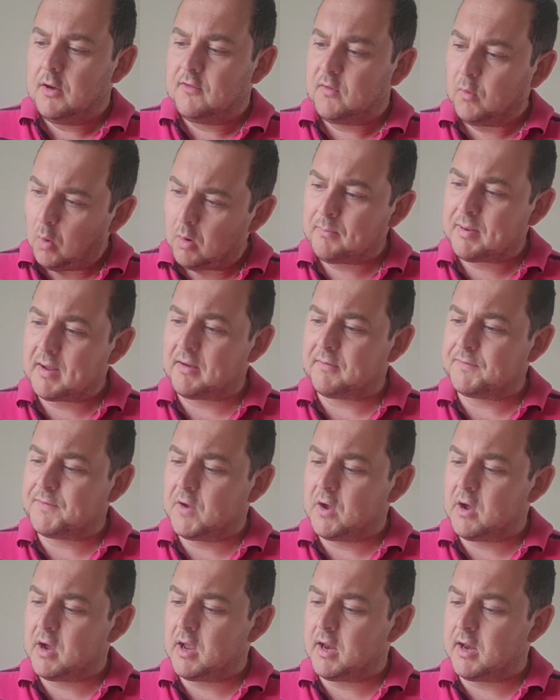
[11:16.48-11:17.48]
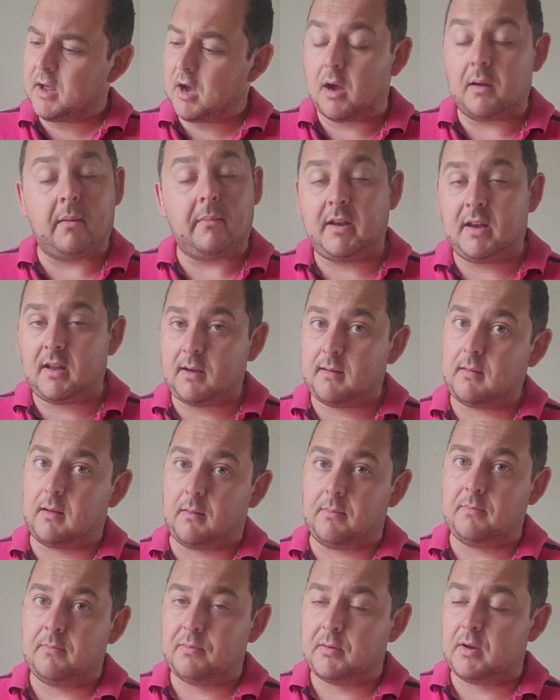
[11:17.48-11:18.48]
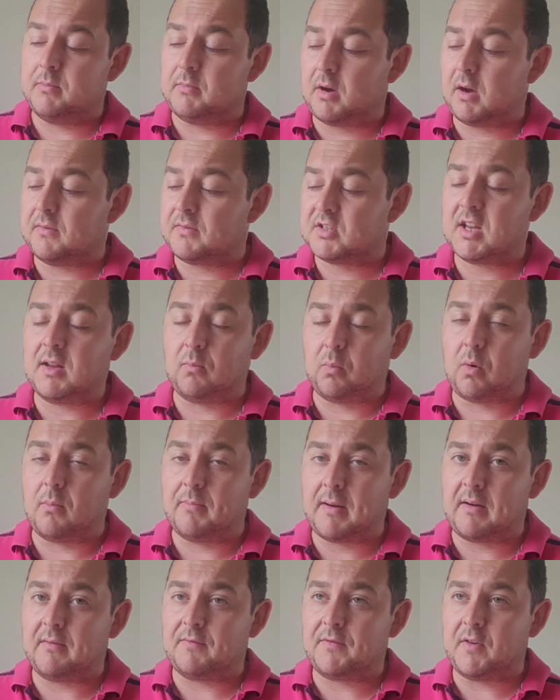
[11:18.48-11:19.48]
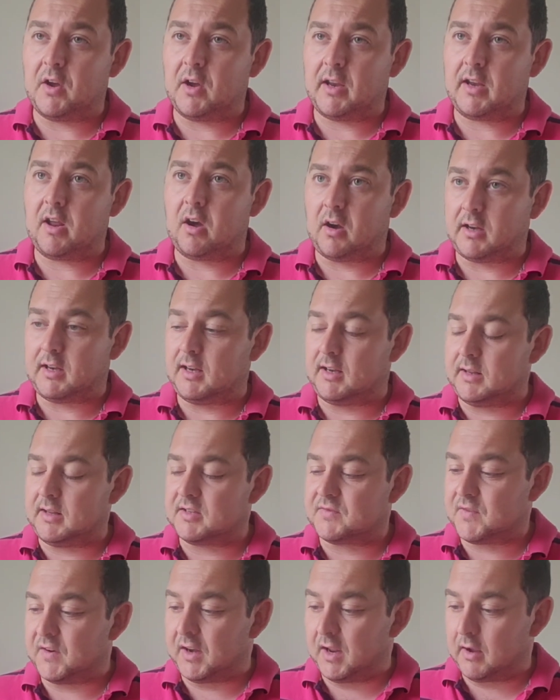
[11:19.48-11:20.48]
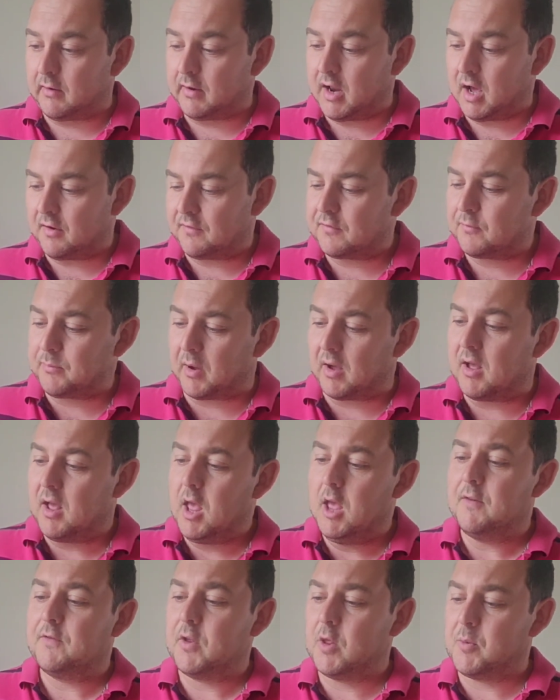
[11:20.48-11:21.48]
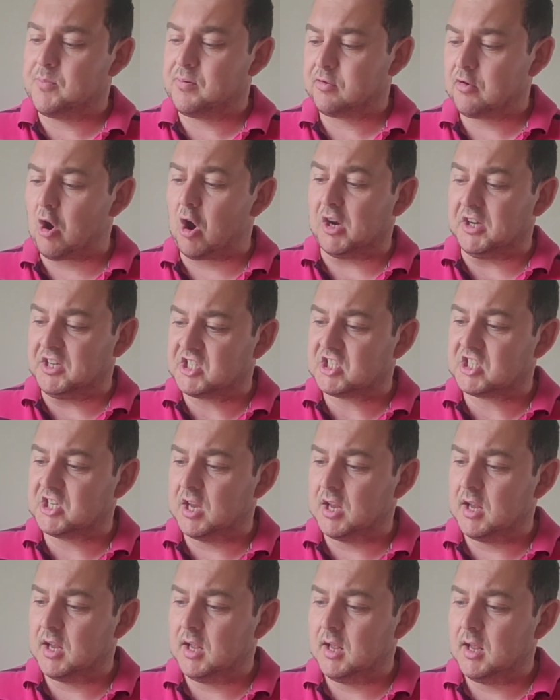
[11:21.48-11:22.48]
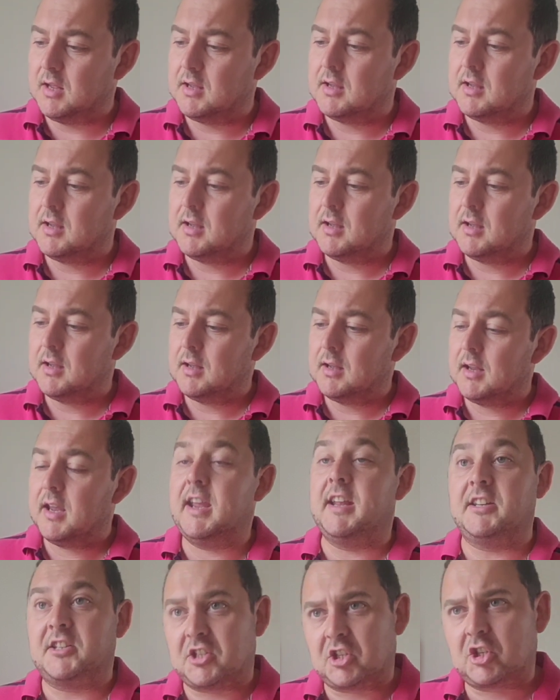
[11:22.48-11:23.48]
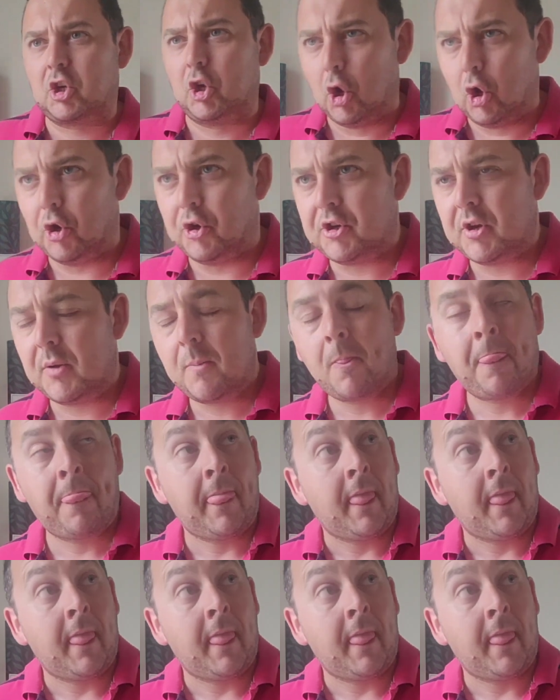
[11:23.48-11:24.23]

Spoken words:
For £1.30, I mean, I've said £1.39 in this video enough, but for the price, it's good.